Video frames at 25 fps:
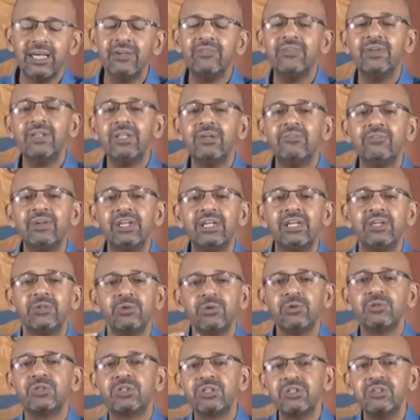even the very
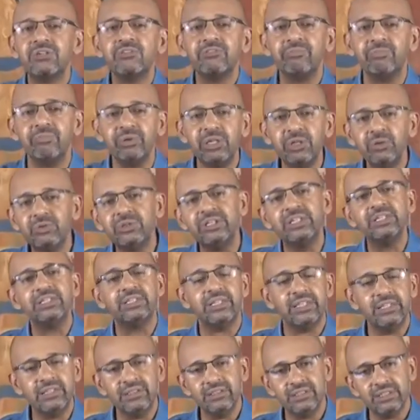notion of beauty
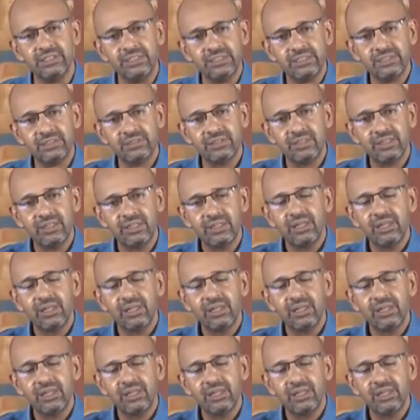changes,